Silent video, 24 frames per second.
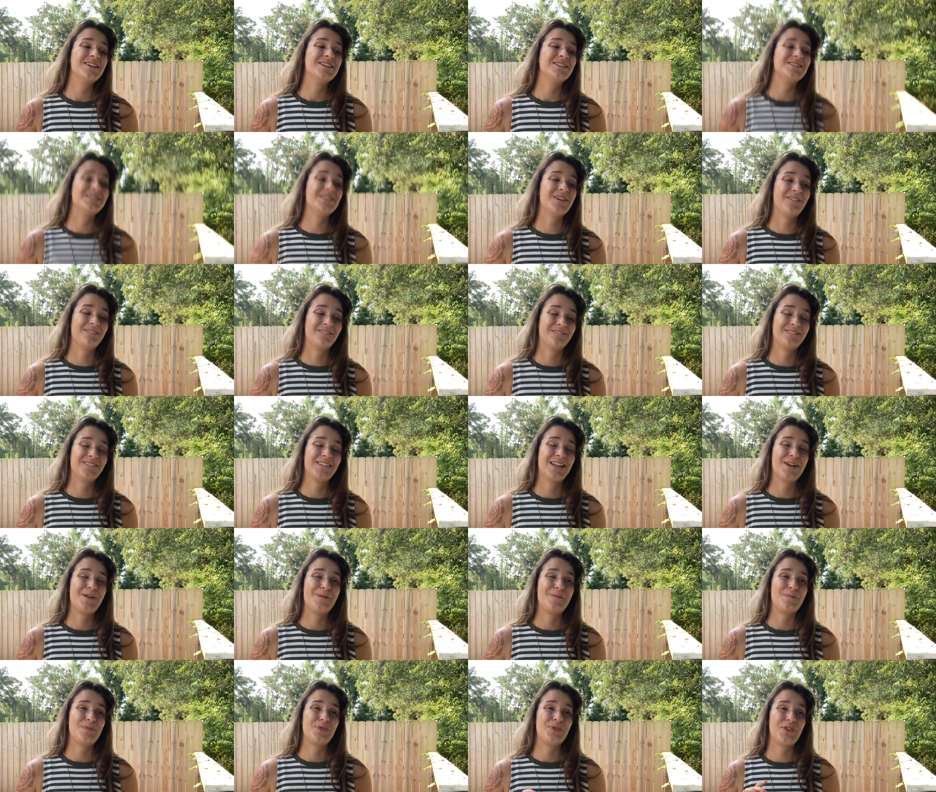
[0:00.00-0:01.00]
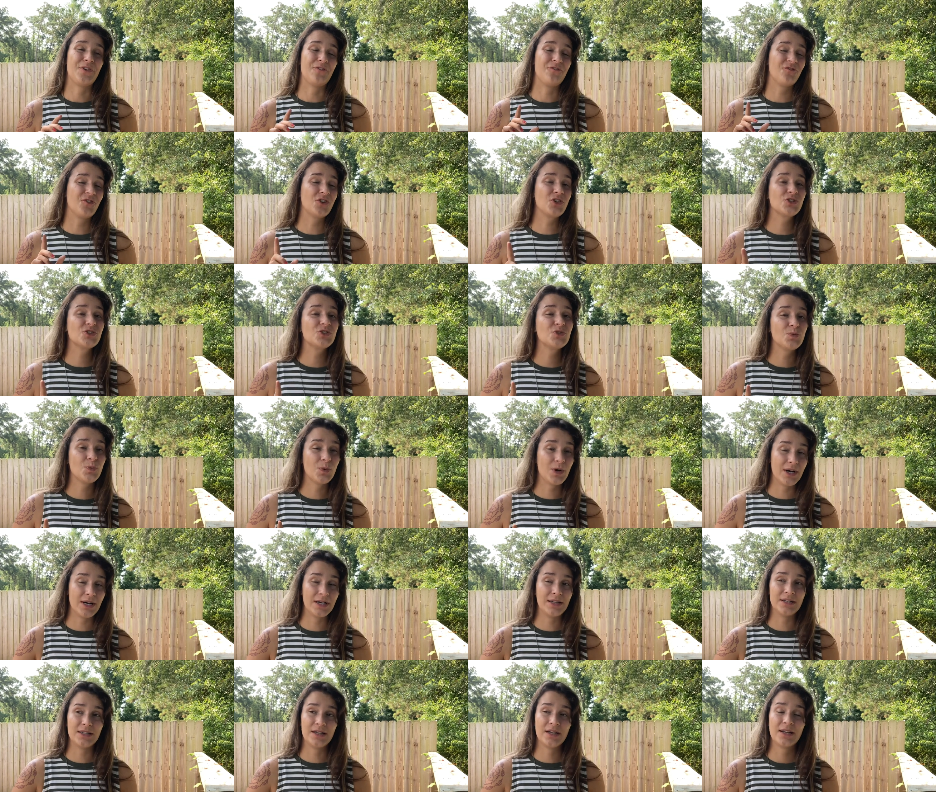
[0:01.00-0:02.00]
So the first
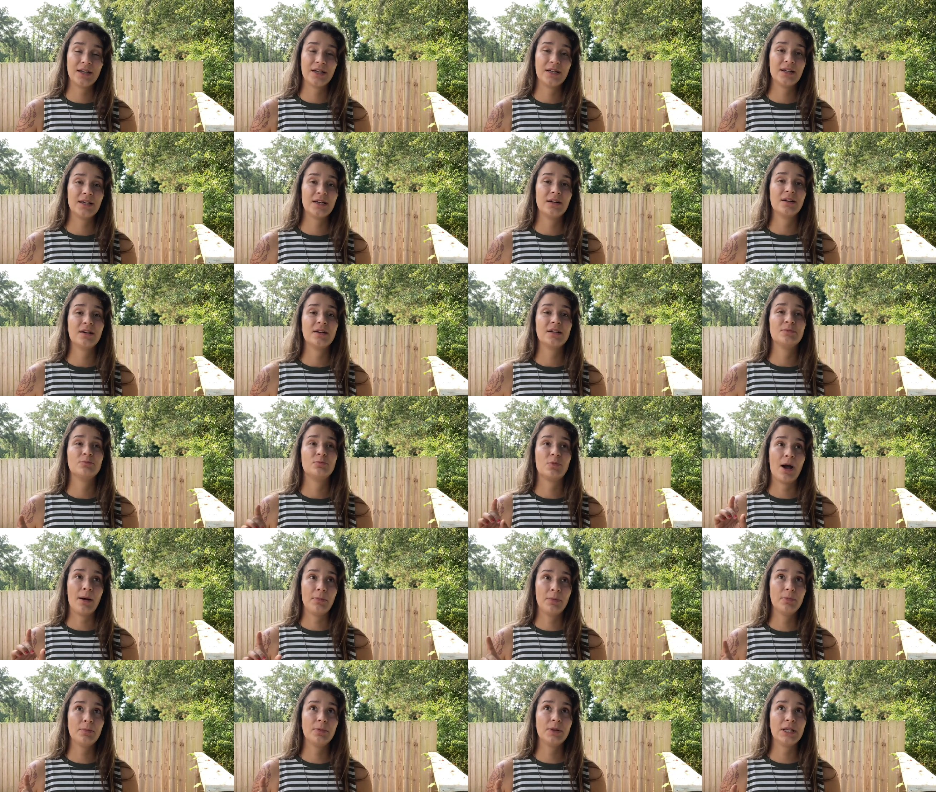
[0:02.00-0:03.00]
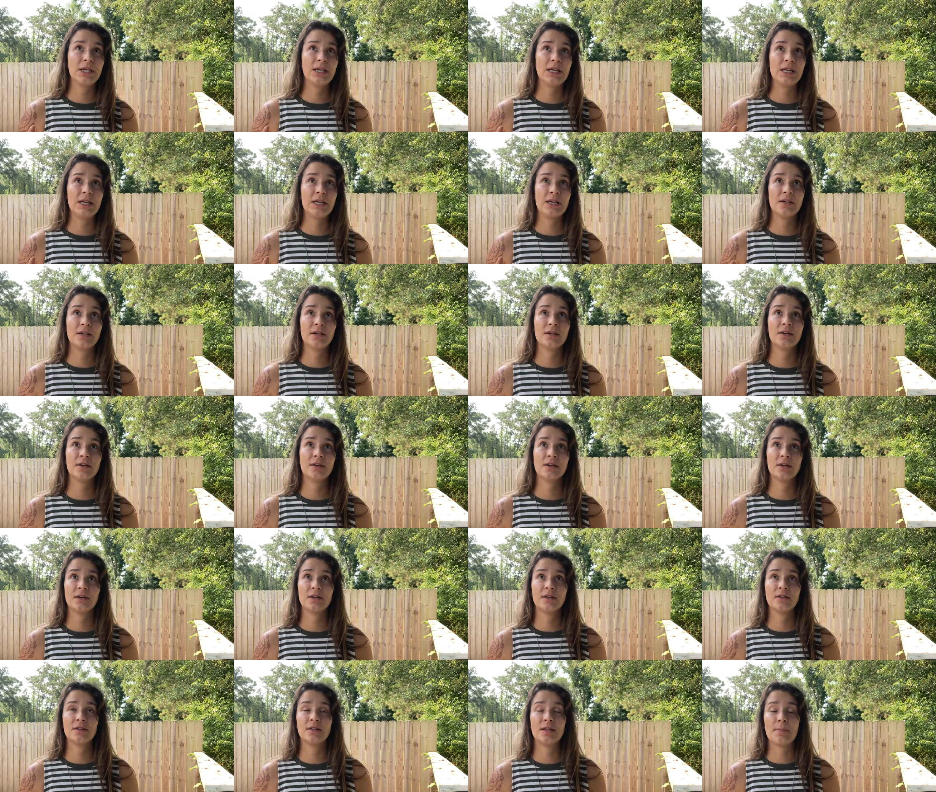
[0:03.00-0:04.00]
one, probably
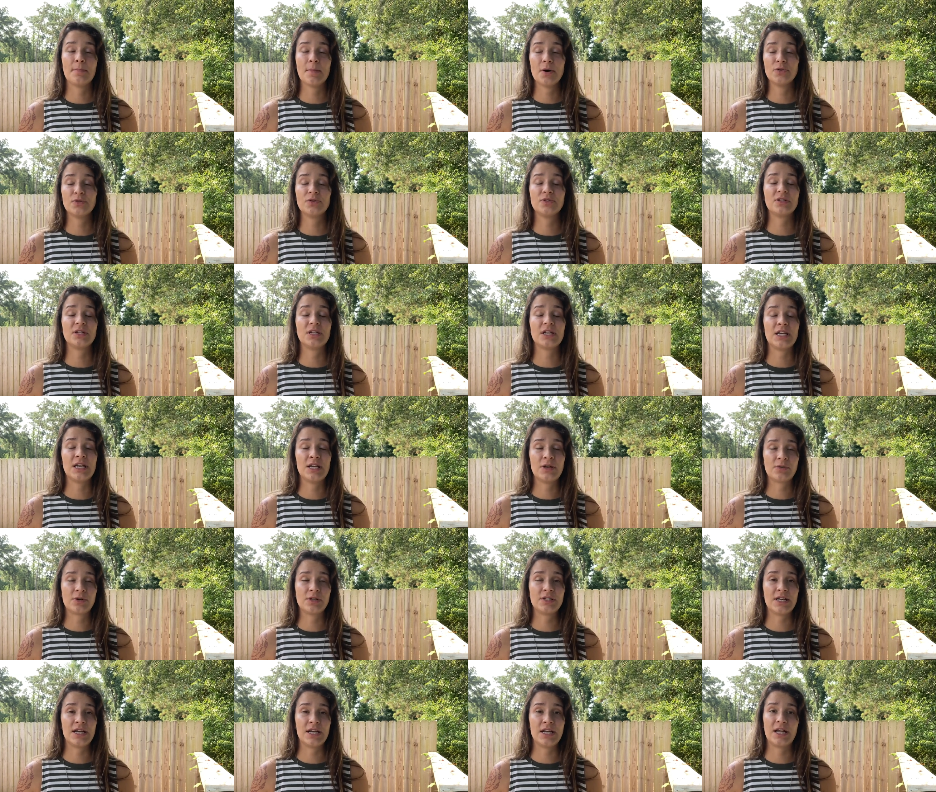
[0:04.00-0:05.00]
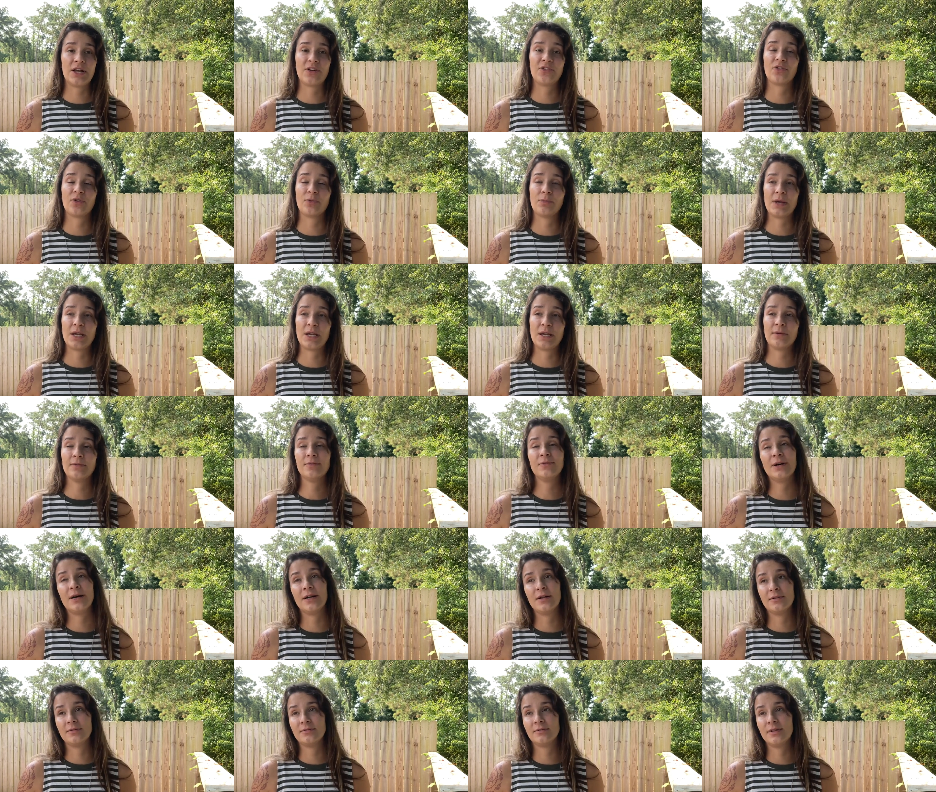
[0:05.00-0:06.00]
the most irritating for me,
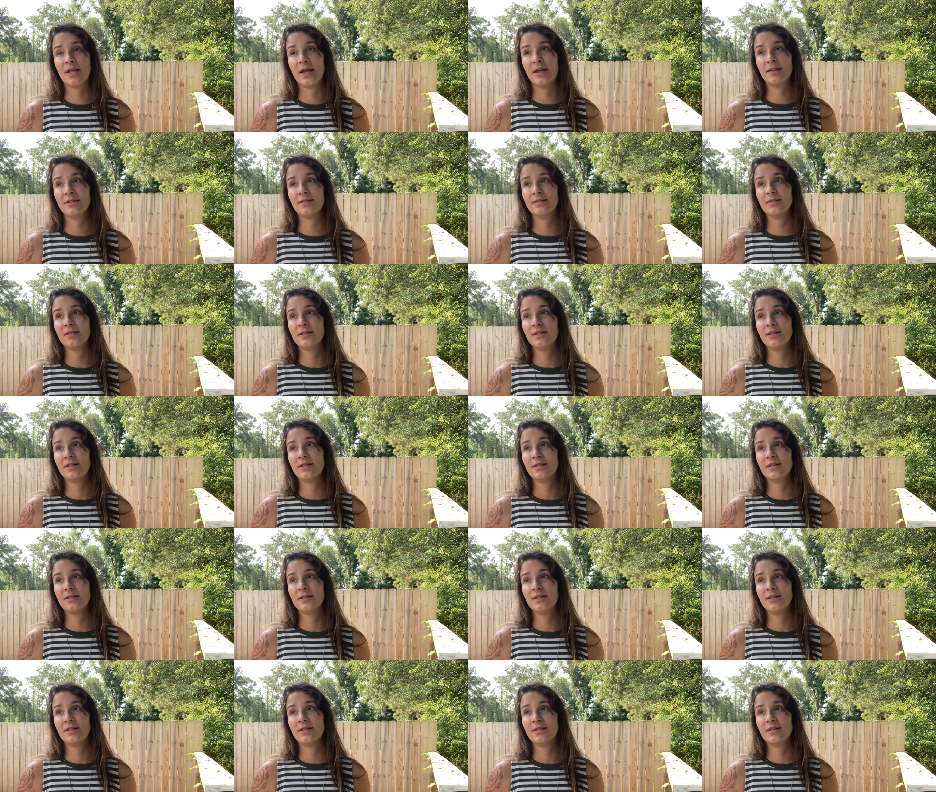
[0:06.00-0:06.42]
well, not.